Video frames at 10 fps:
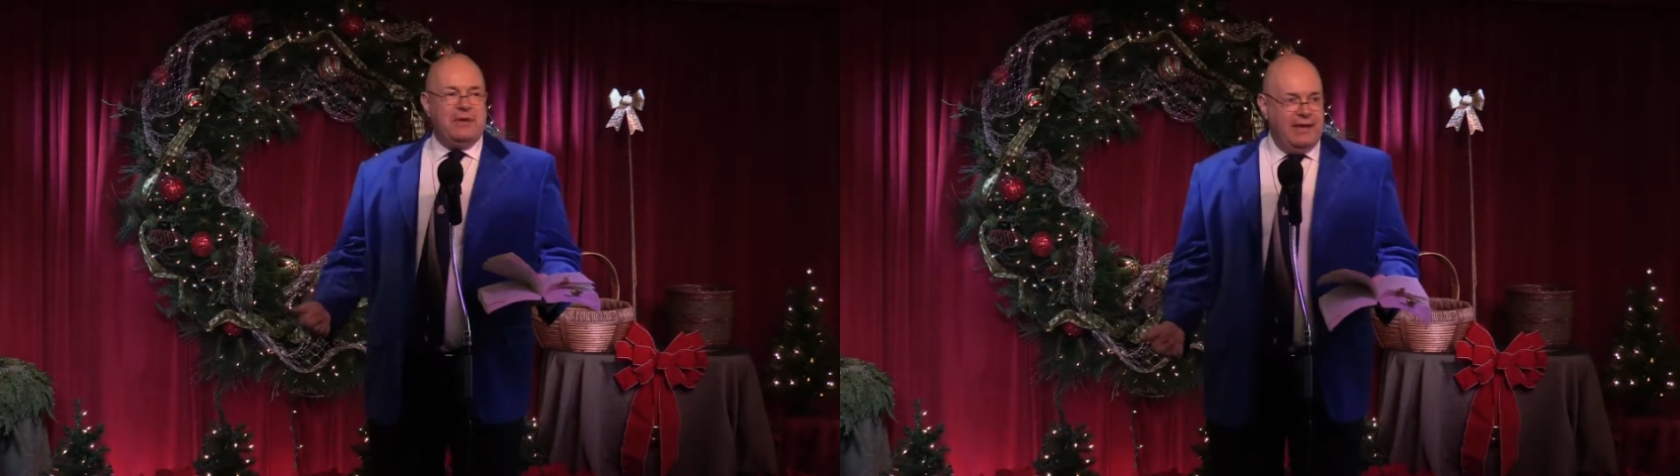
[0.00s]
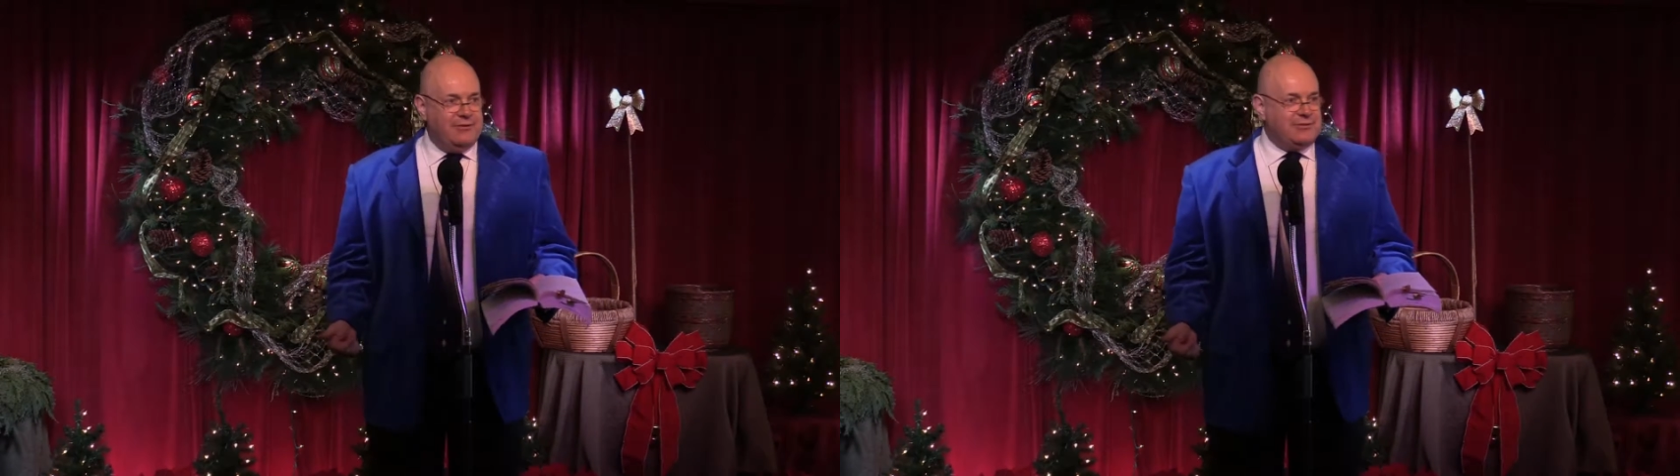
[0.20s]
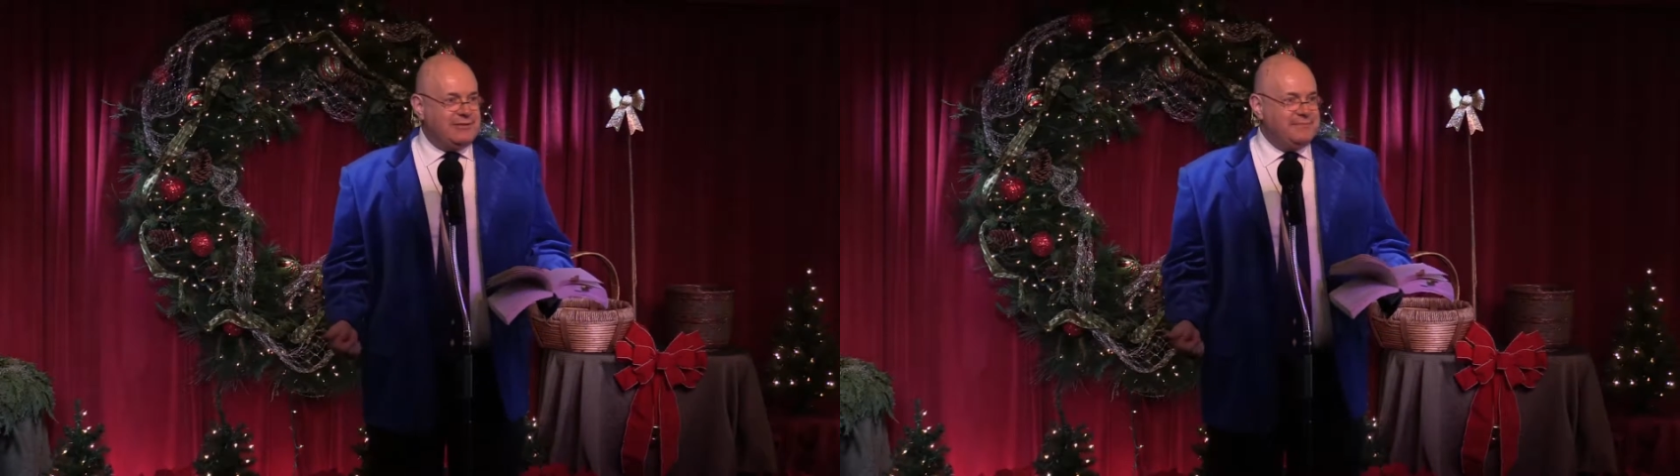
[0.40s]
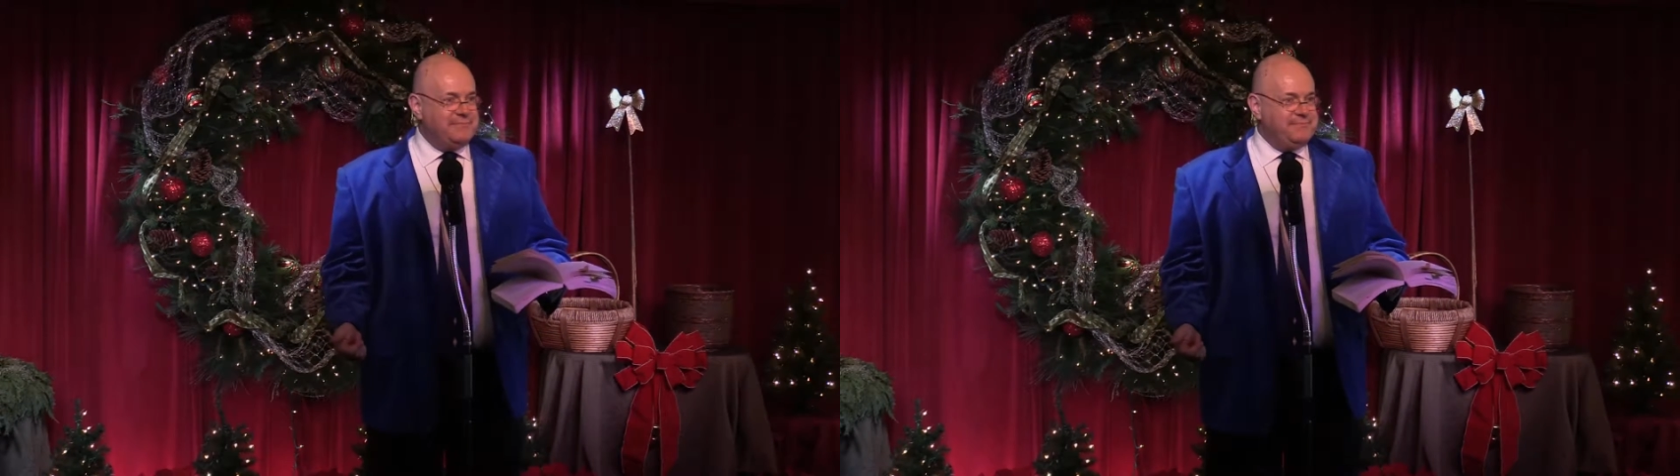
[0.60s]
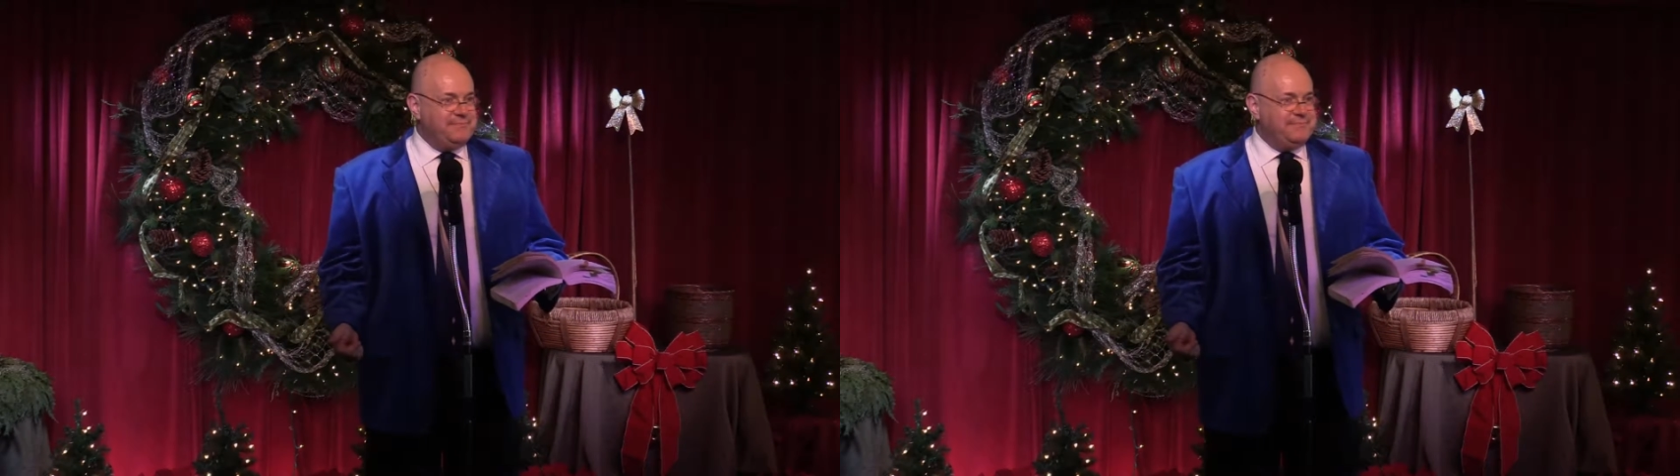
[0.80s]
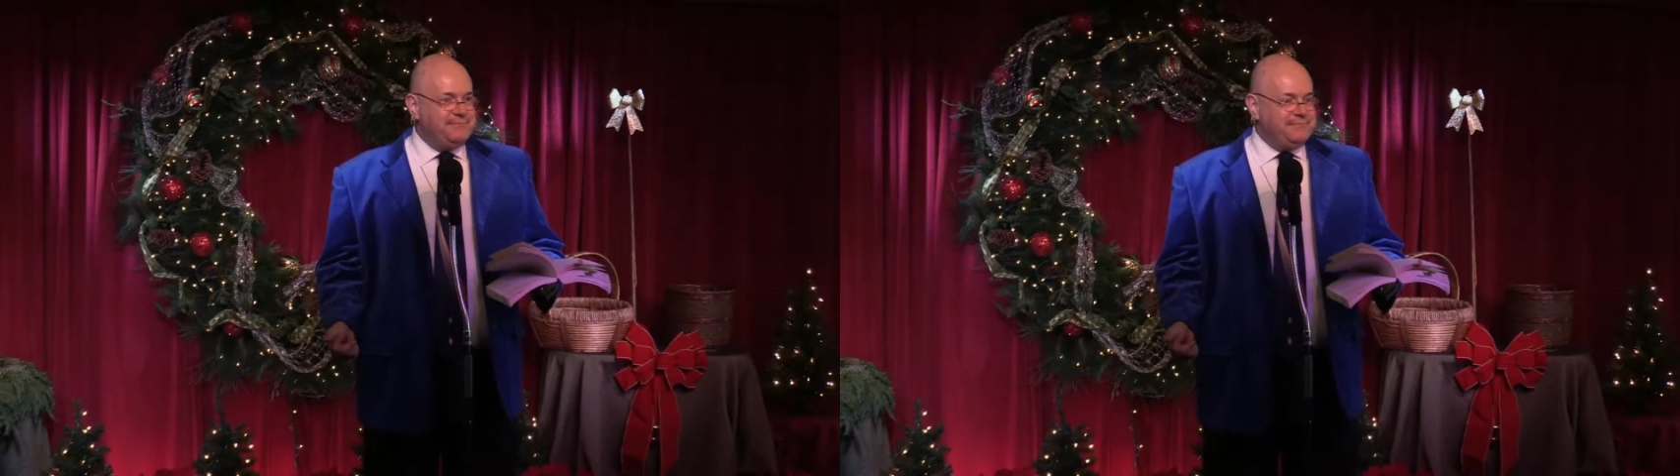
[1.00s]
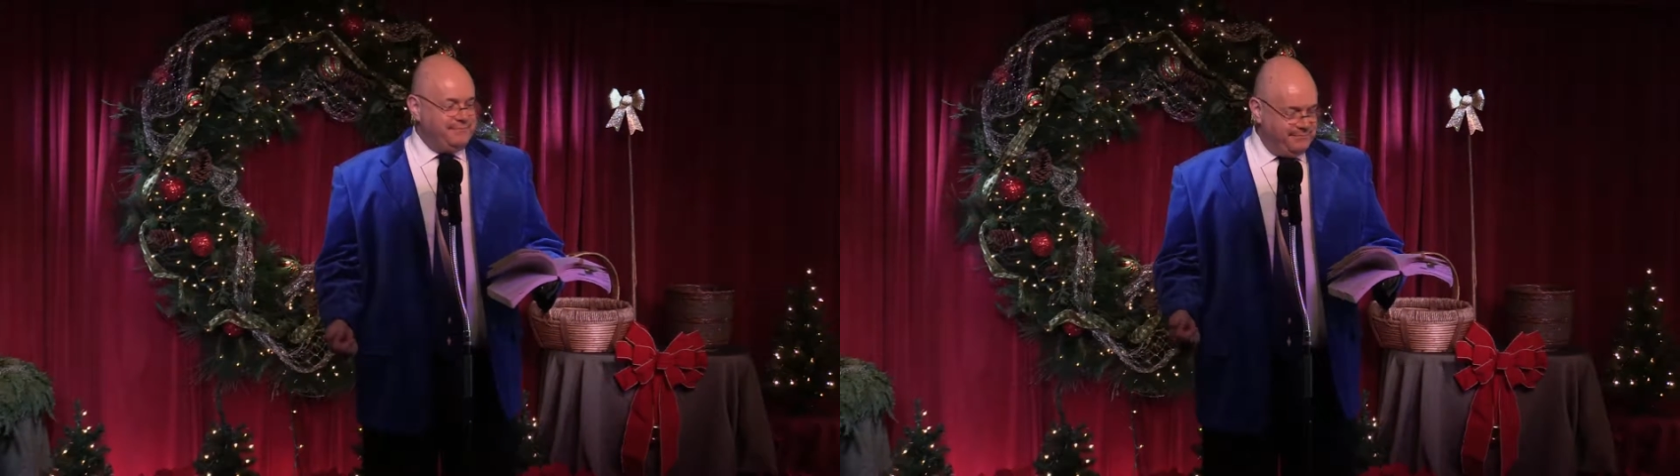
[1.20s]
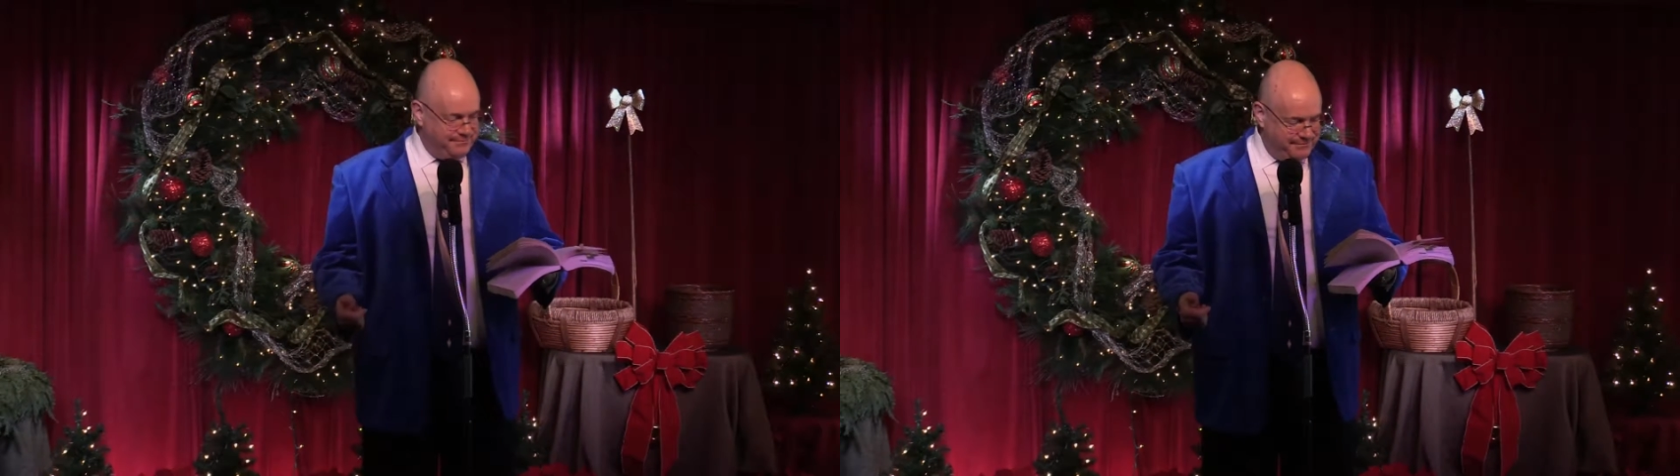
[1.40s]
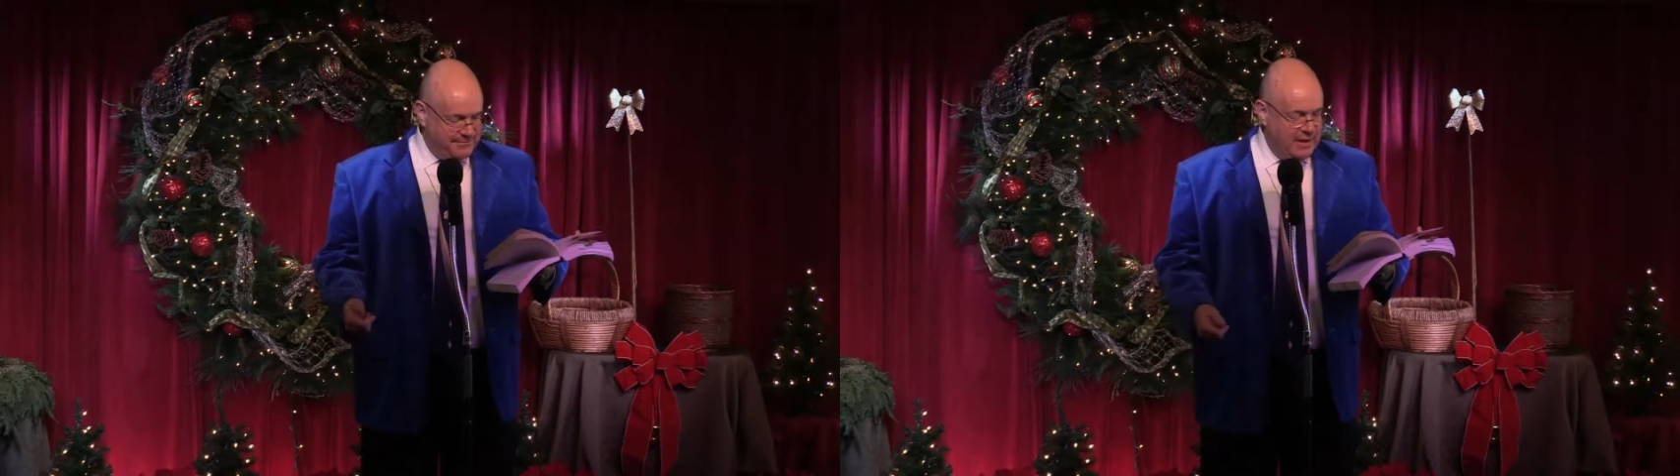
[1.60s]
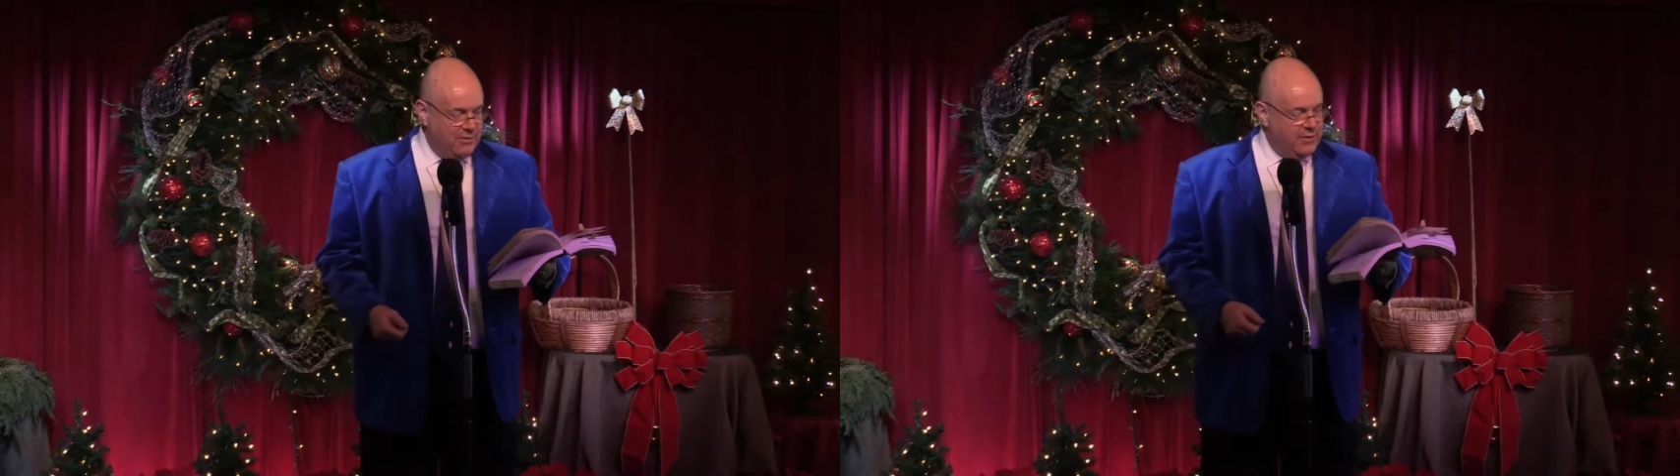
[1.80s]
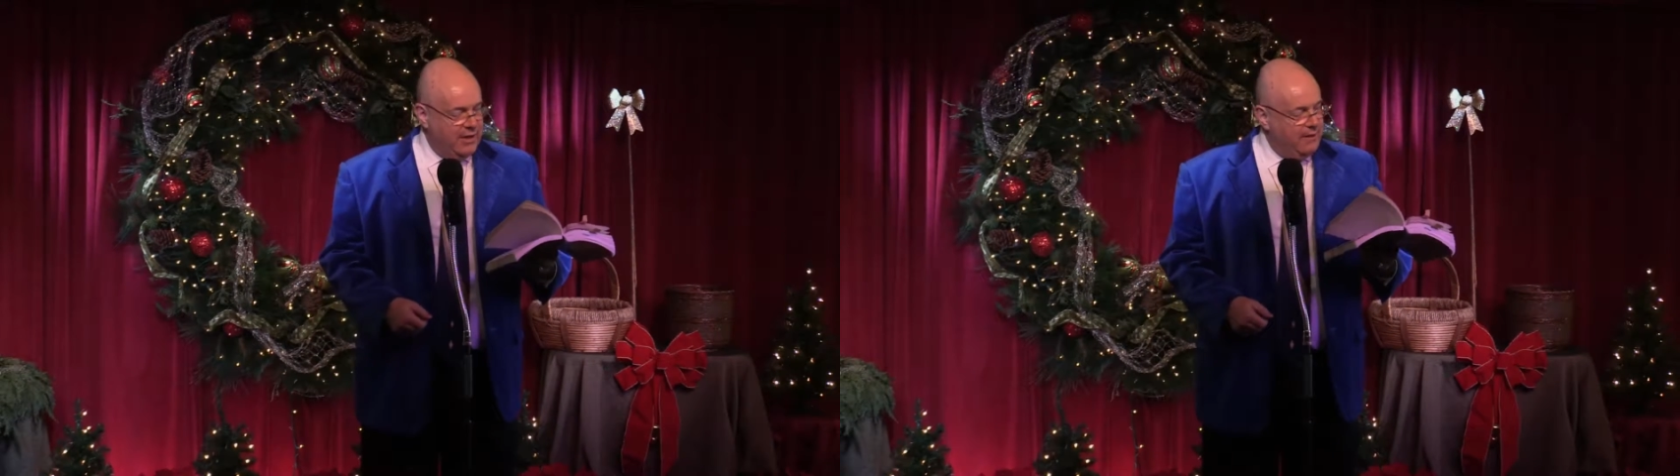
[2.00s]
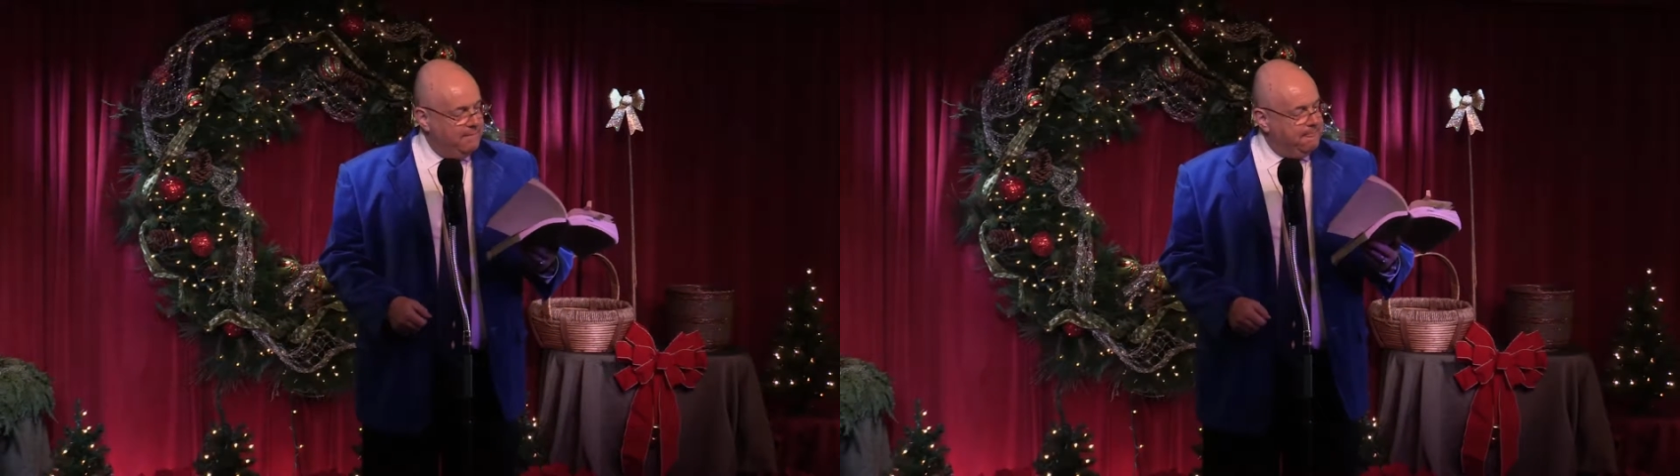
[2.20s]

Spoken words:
guilt. Okay.